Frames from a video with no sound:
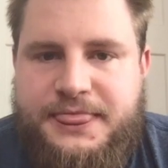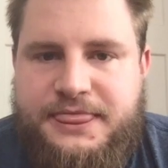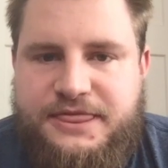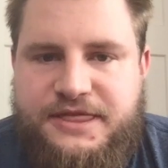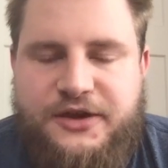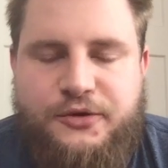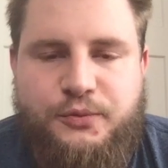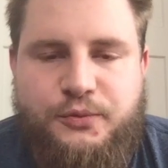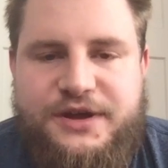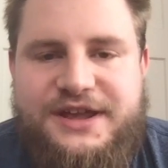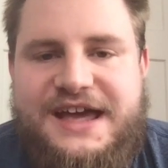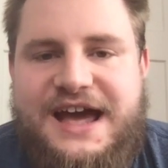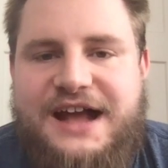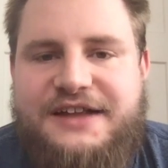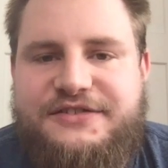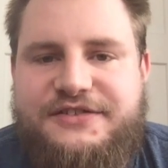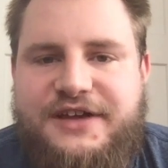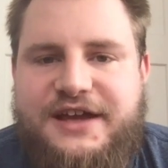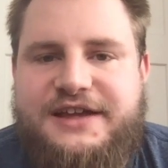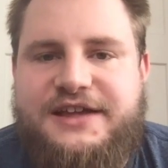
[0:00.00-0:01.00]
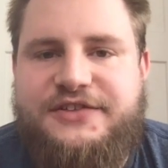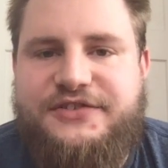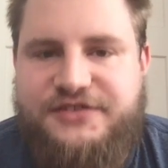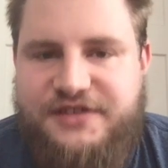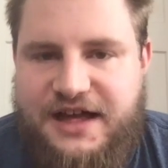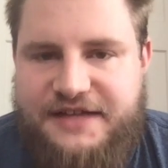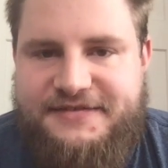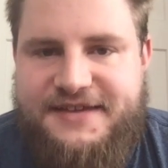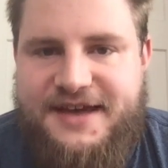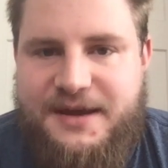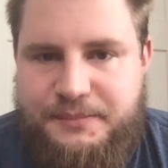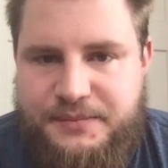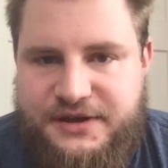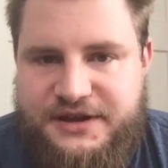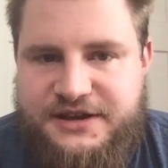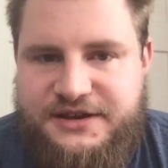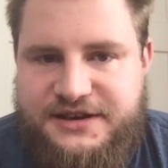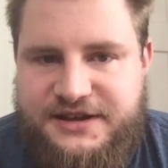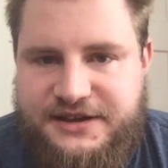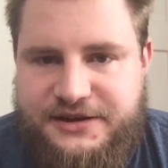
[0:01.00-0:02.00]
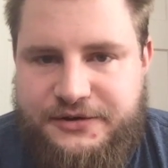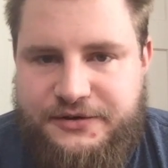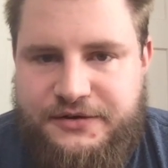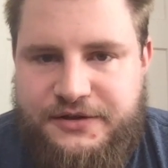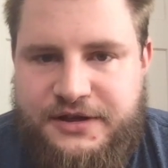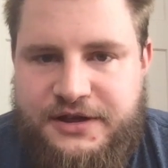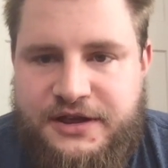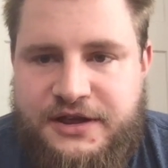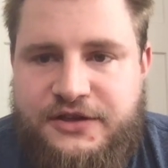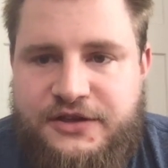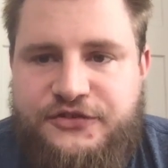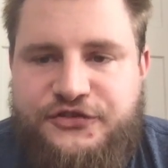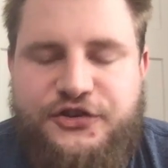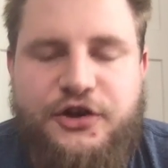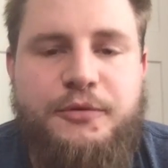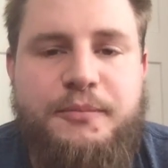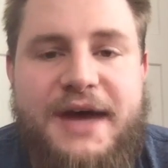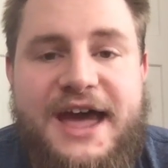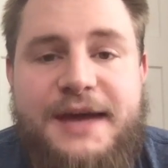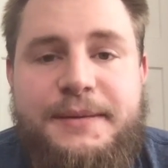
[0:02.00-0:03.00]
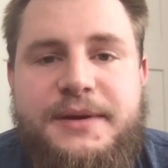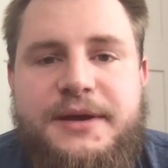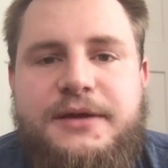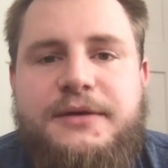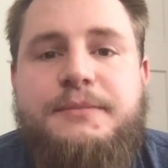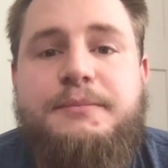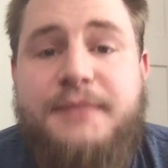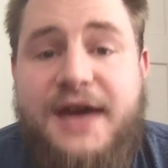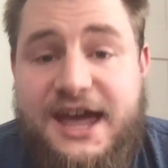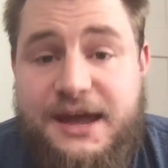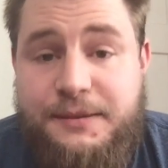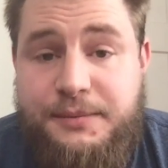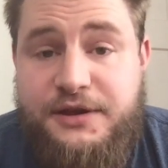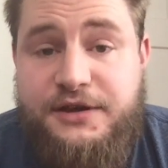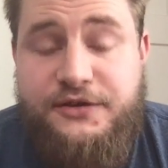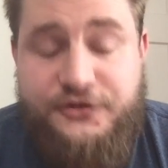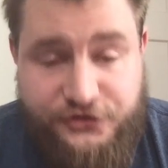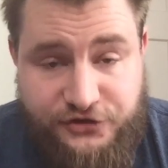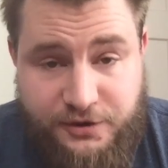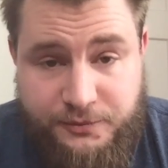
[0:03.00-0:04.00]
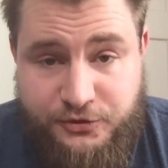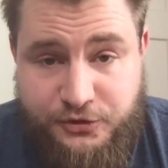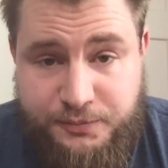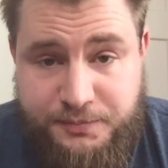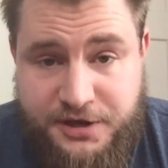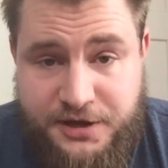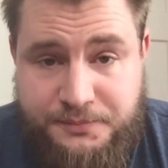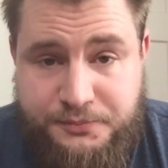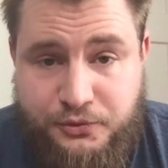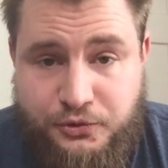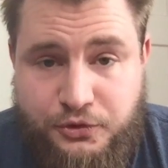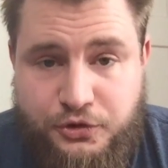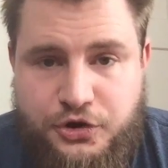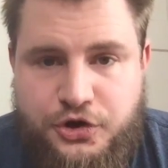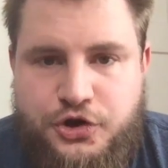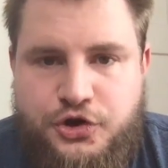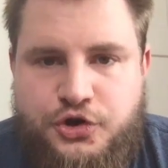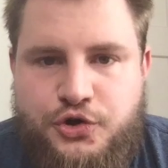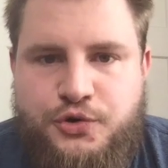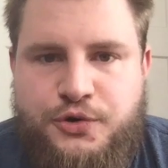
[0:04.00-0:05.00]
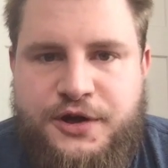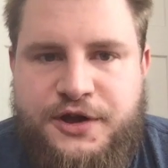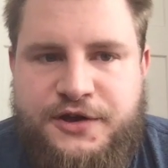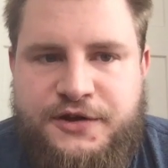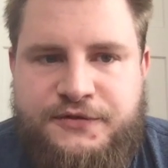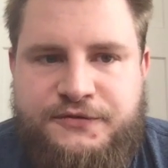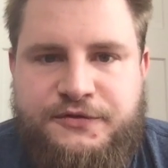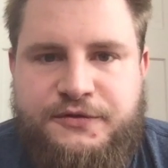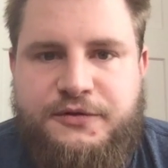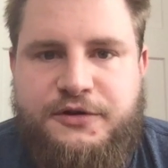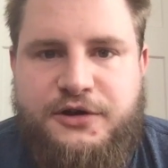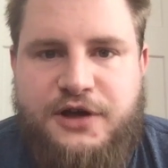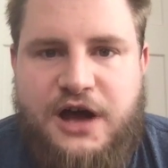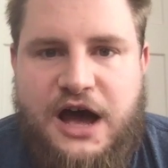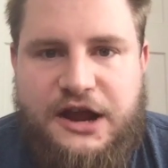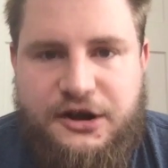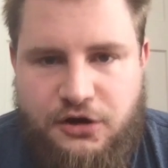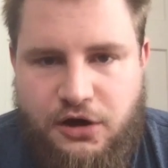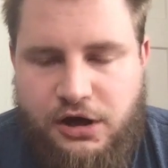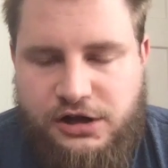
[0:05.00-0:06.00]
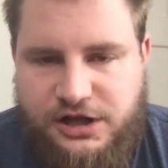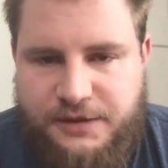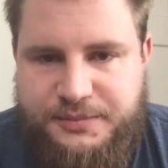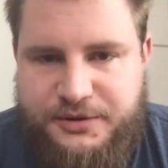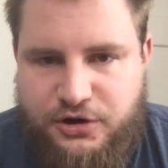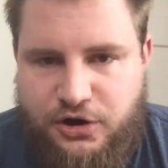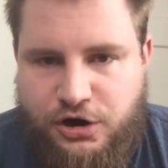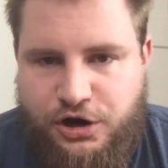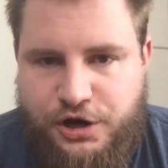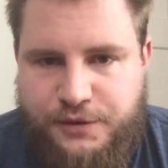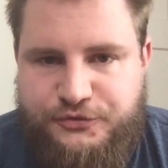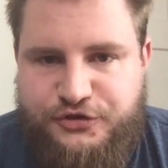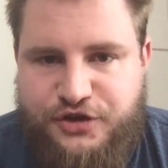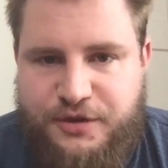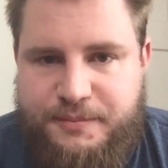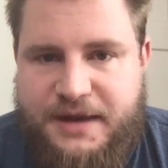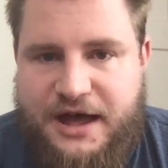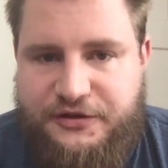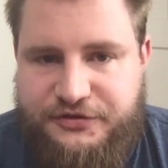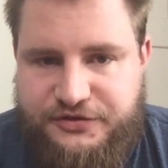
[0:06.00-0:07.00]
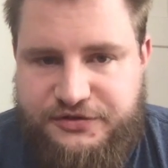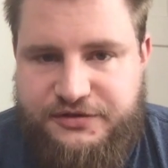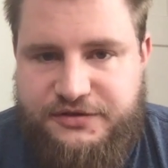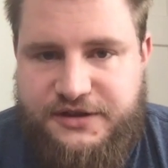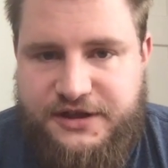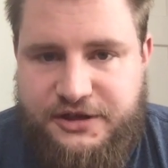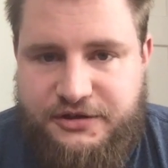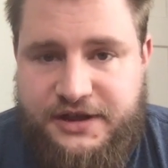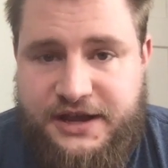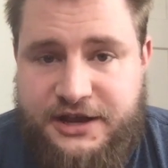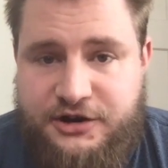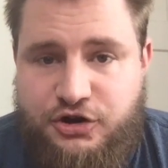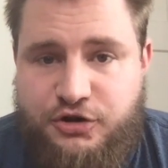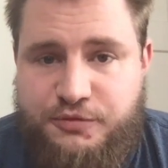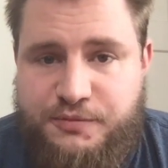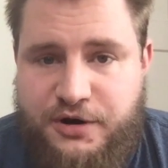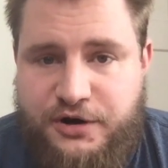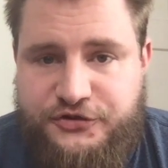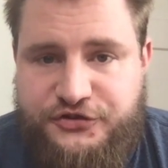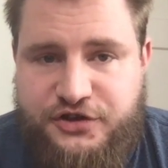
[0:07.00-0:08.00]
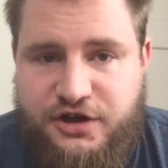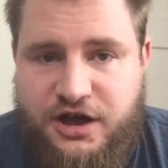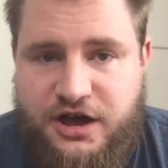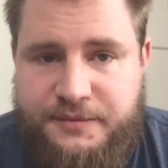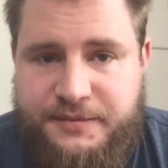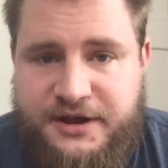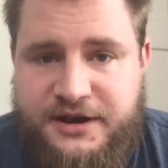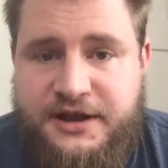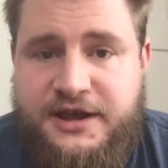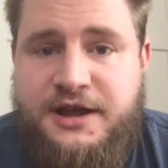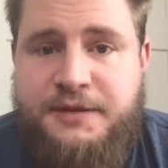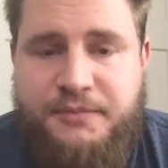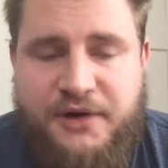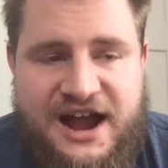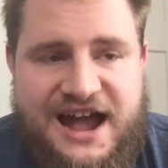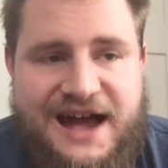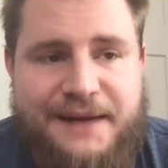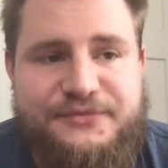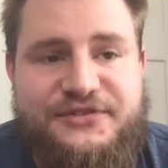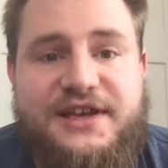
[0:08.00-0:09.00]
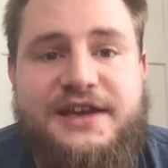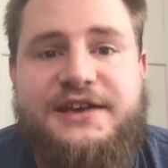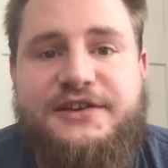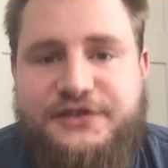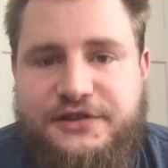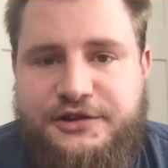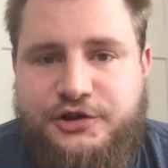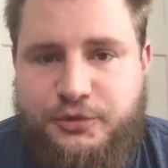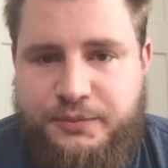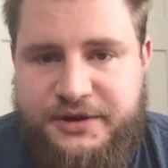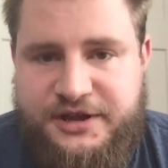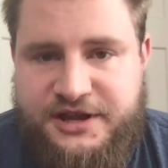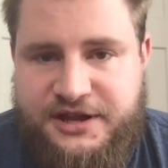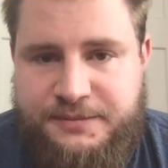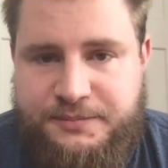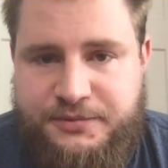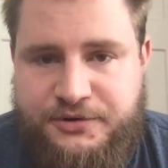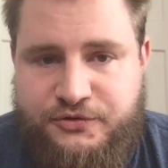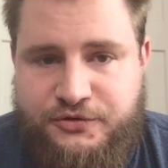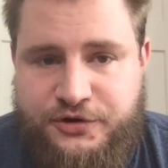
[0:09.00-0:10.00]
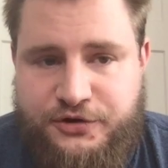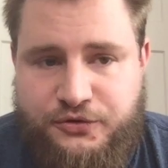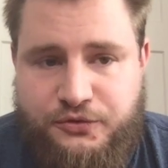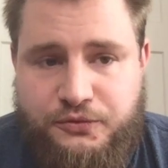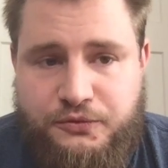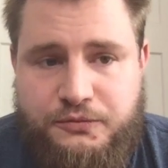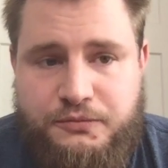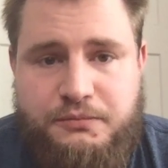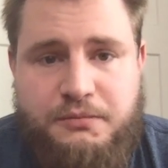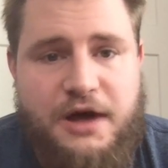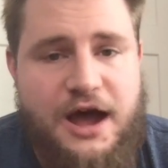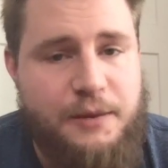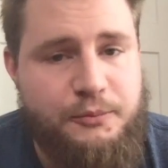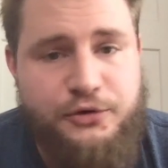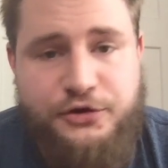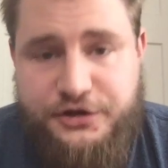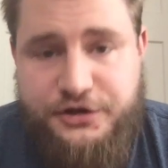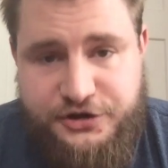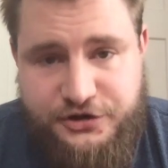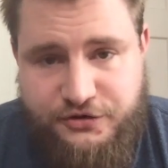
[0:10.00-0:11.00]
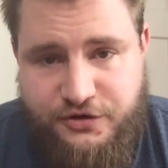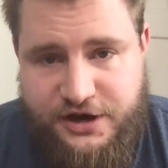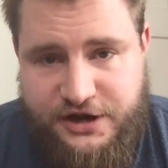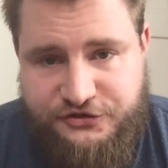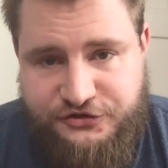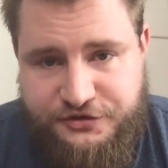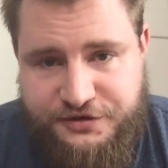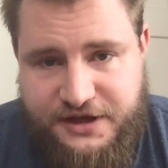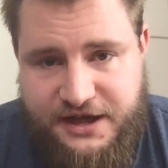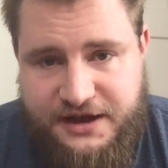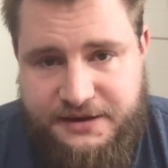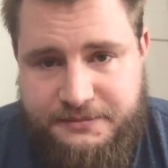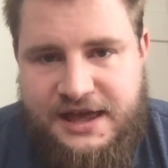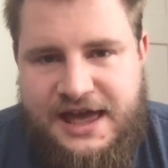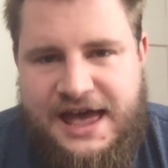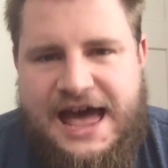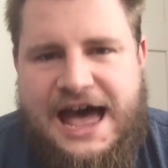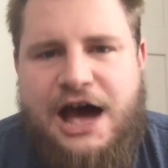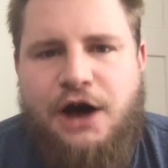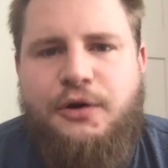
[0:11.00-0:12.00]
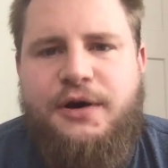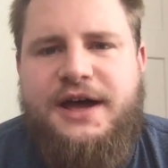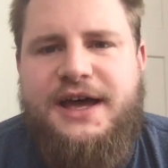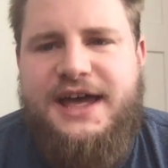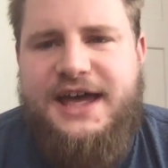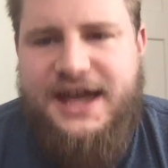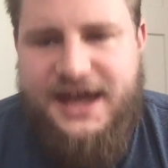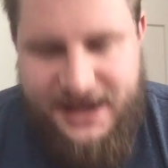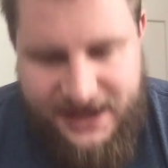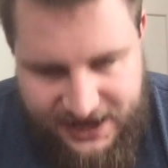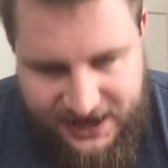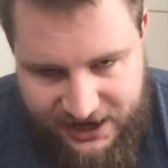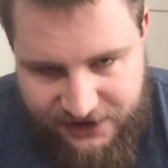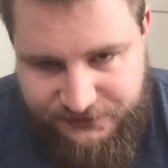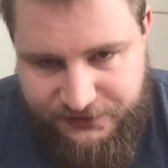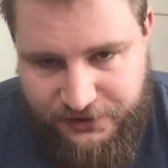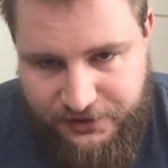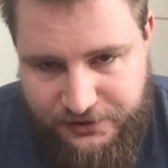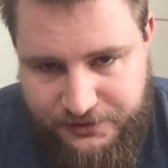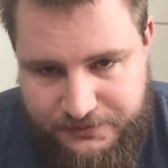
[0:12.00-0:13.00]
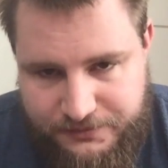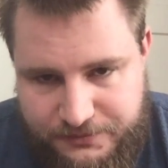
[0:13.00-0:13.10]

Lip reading: that we act like it's not that big a deal. So maybe some of the people who have gotten all up in arms about Ilhan Omar's comment, perhaps that is a little bit hypocritical. I'm willing to grant you that. However,